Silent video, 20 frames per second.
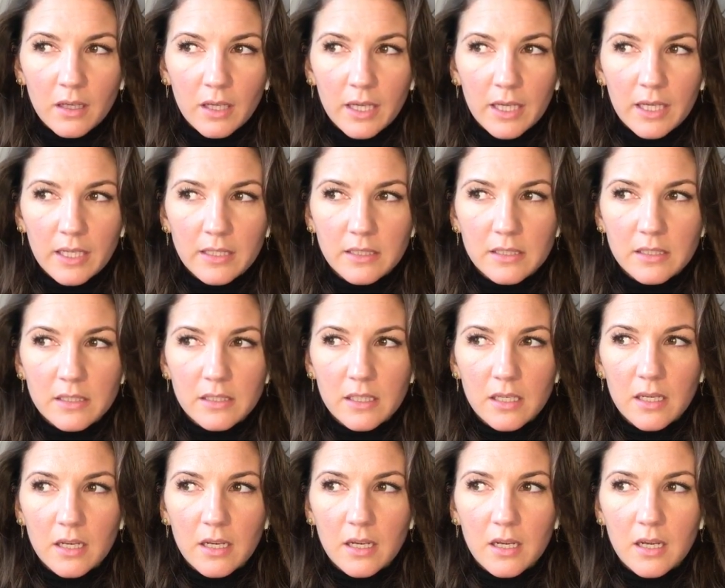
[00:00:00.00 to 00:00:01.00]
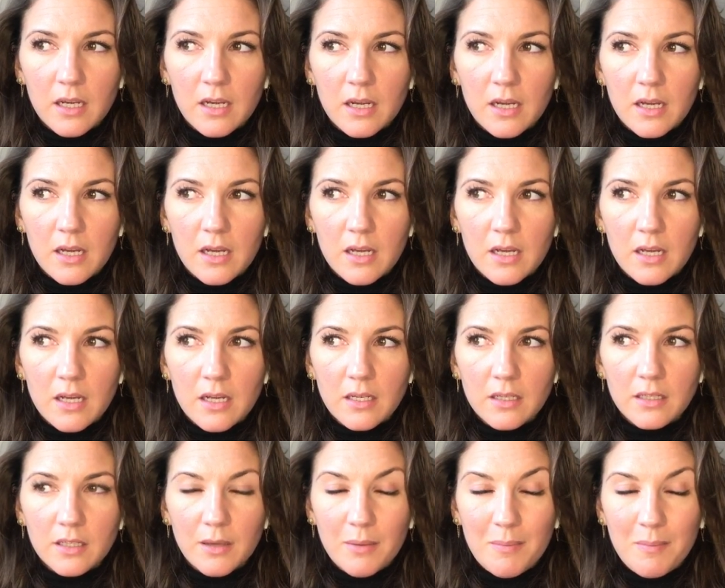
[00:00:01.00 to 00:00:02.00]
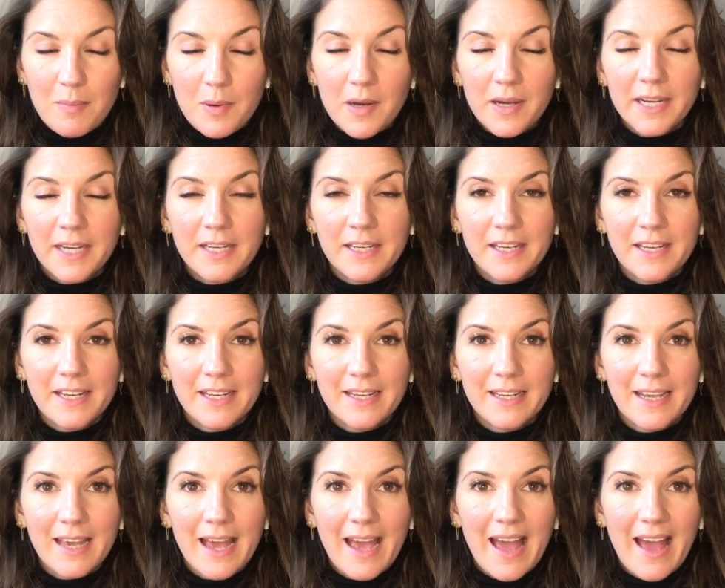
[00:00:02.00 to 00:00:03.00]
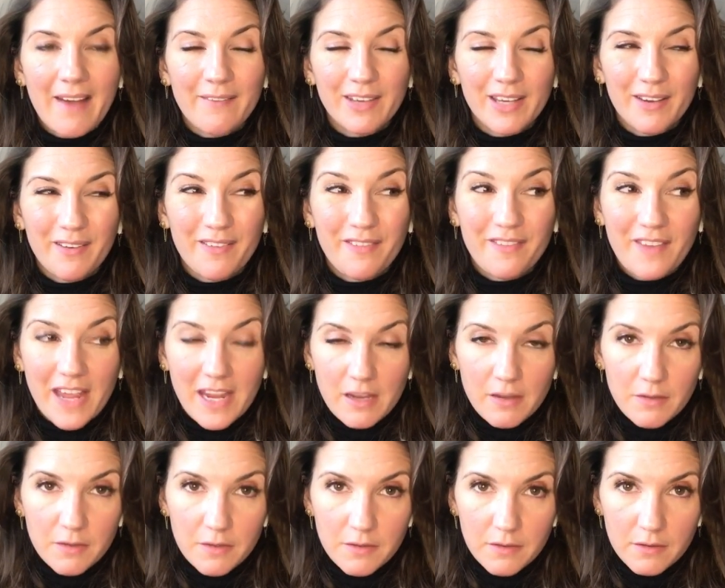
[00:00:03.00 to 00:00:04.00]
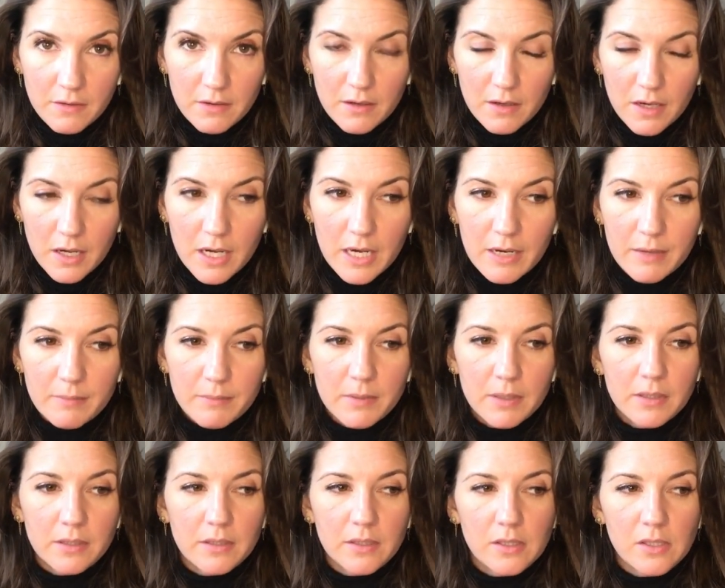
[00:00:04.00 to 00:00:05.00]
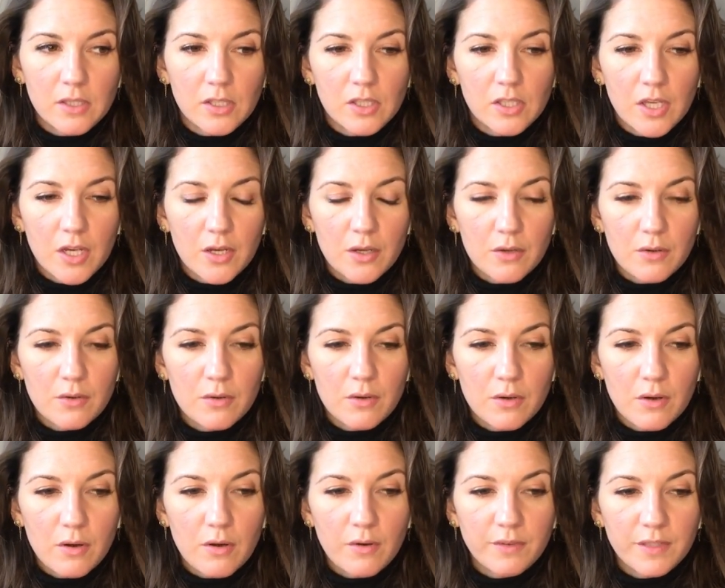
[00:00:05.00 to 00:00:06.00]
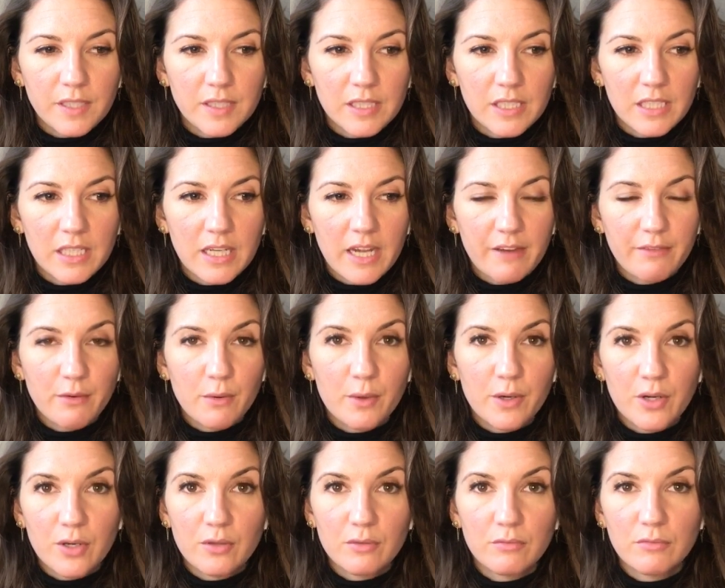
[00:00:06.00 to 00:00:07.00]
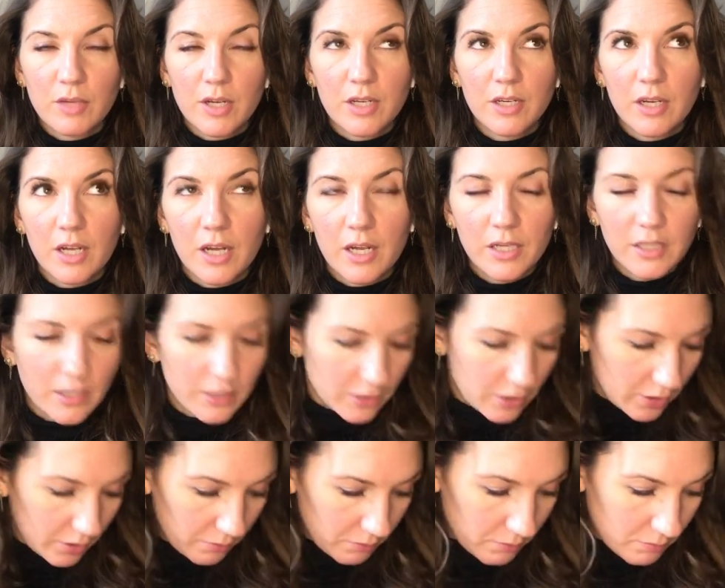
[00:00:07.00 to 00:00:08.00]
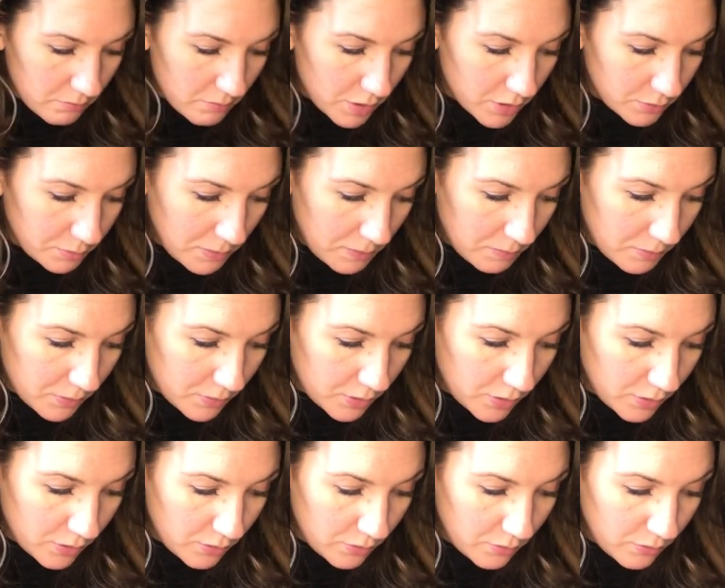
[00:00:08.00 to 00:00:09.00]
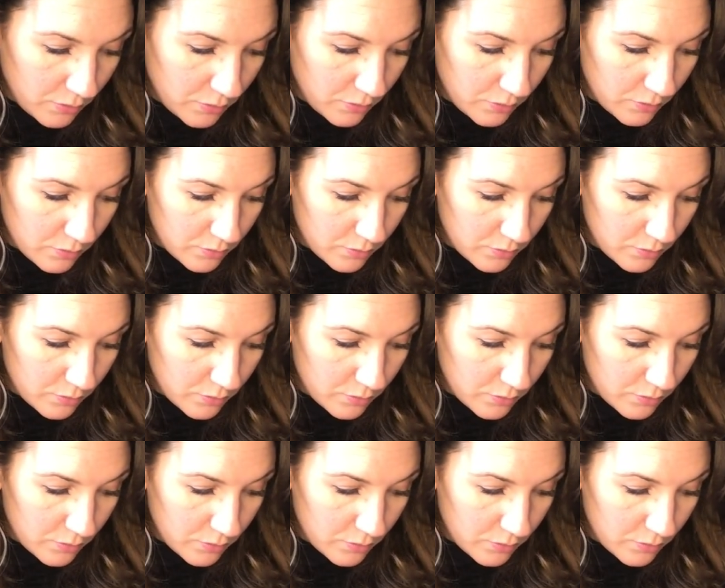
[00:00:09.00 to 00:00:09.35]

it's uh, combining having a faith. Um, so obviously everyone, I, I, don't know, most people who